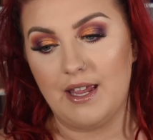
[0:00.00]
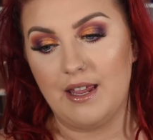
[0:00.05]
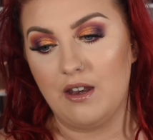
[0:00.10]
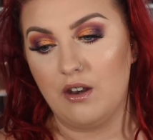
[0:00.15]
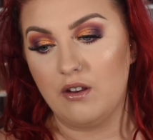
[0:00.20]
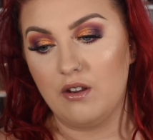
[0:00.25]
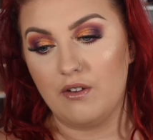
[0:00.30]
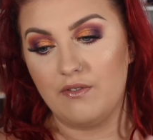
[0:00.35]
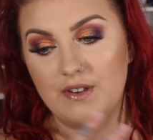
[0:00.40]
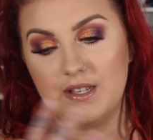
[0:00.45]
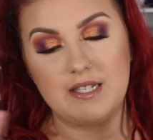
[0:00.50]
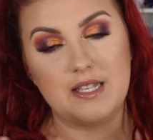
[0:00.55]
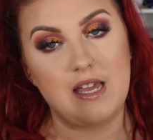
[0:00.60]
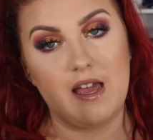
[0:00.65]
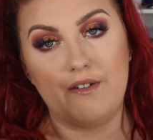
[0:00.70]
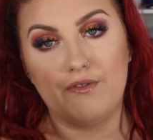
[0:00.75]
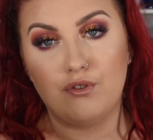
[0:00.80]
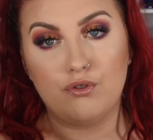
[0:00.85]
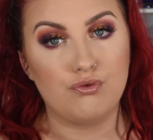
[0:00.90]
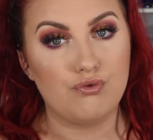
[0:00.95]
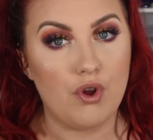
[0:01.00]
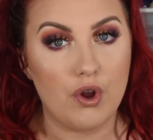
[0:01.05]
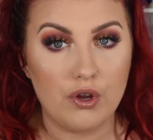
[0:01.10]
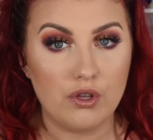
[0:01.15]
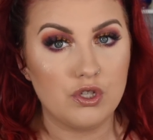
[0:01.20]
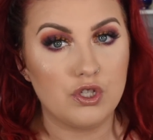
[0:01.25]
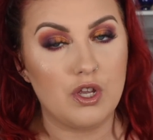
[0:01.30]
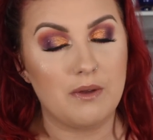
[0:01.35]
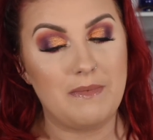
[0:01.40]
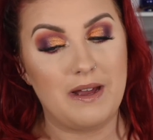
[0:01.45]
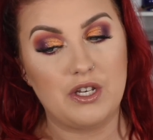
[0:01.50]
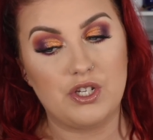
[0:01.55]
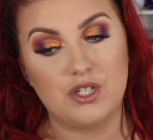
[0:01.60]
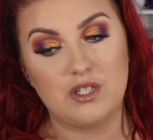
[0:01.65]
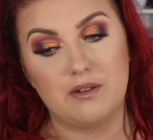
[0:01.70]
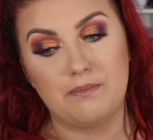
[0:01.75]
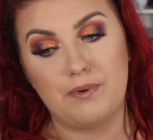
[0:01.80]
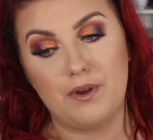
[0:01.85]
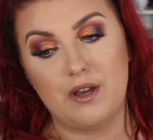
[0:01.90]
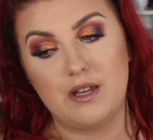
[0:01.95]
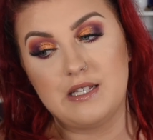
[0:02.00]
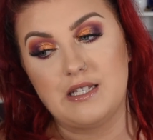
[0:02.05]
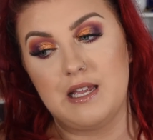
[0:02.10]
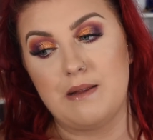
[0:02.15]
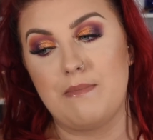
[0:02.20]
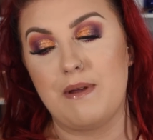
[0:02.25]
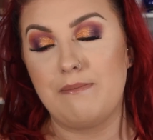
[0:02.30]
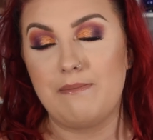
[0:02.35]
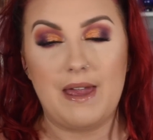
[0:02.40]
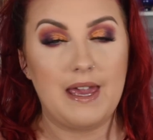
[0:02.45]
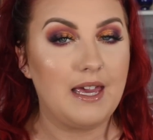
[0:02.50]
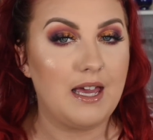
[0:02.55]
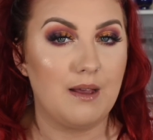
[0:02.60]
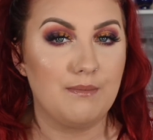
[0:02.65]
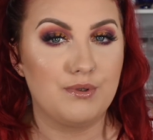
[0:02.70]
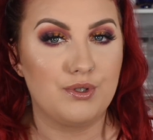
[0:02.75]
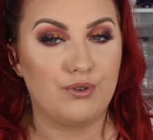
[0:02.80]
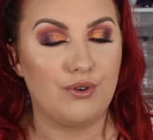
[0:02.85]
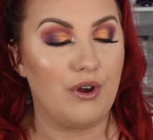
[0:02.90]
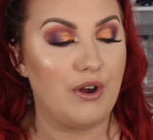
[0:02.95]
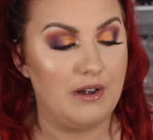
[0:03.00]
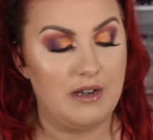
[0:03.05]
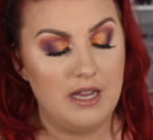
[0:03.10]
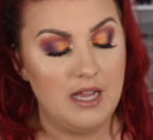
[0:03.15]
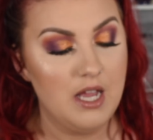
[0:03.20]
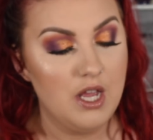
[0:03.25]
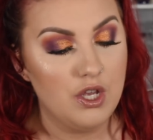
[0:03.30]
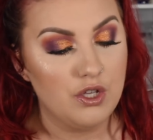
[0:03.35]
and obviously I've grown so much as a person, my makeup's grown,